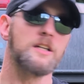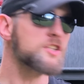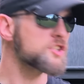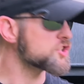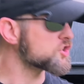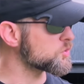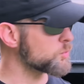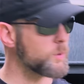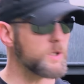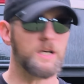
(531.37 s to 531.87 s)

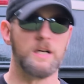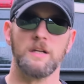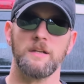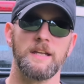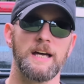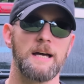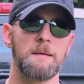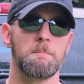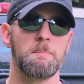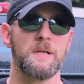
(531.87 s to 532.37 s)
swell
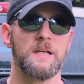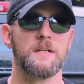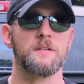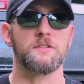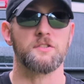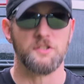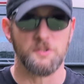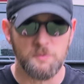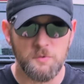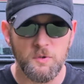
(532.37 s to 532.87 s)
that bell,
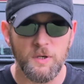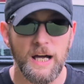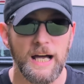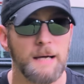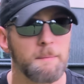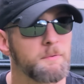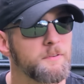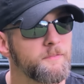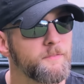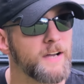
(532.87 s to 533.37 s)

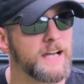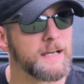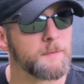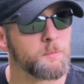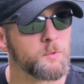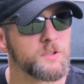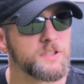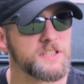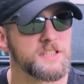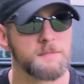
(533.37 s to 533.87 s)
subscribe and vibe
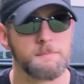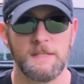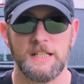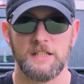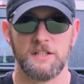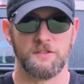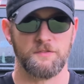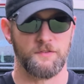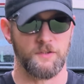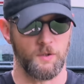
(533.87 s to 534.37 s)
with us and make
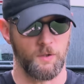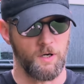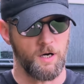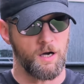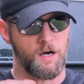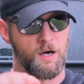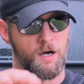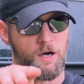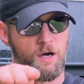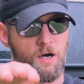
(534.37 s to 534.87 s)
us feel
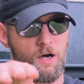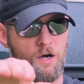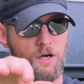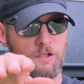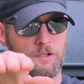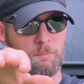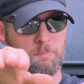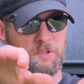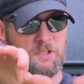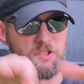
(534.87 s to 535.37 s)
all
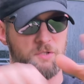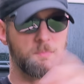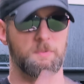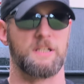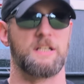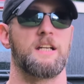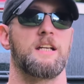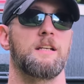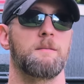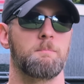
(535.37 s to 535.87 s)

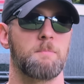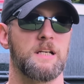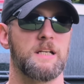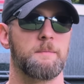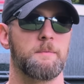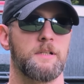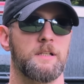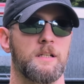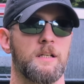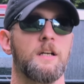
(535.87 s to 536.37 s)
appreciated,
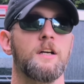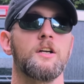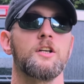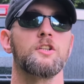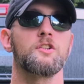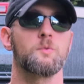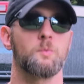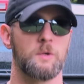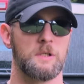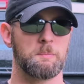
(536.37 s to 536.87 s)
baby.
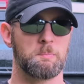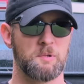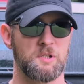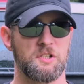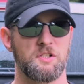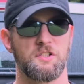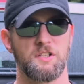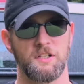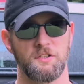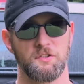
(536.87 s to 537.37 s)
So we
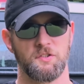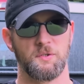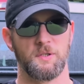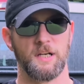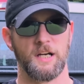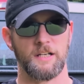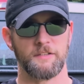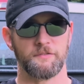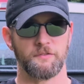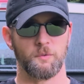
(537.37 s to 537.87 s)
appreciate you
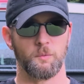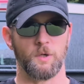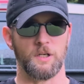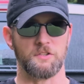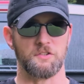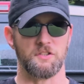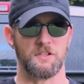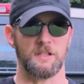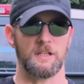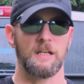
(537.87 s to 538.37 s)
guys for
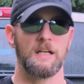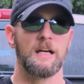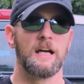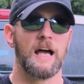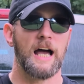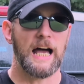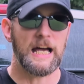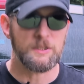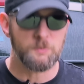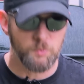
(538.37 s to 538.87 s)
watching.
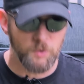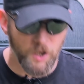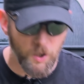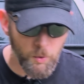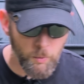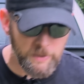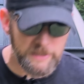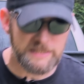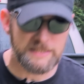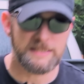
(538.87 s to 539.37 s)
As we
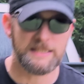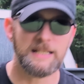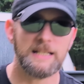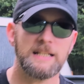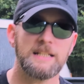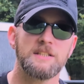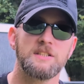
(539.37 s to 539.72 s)
always say,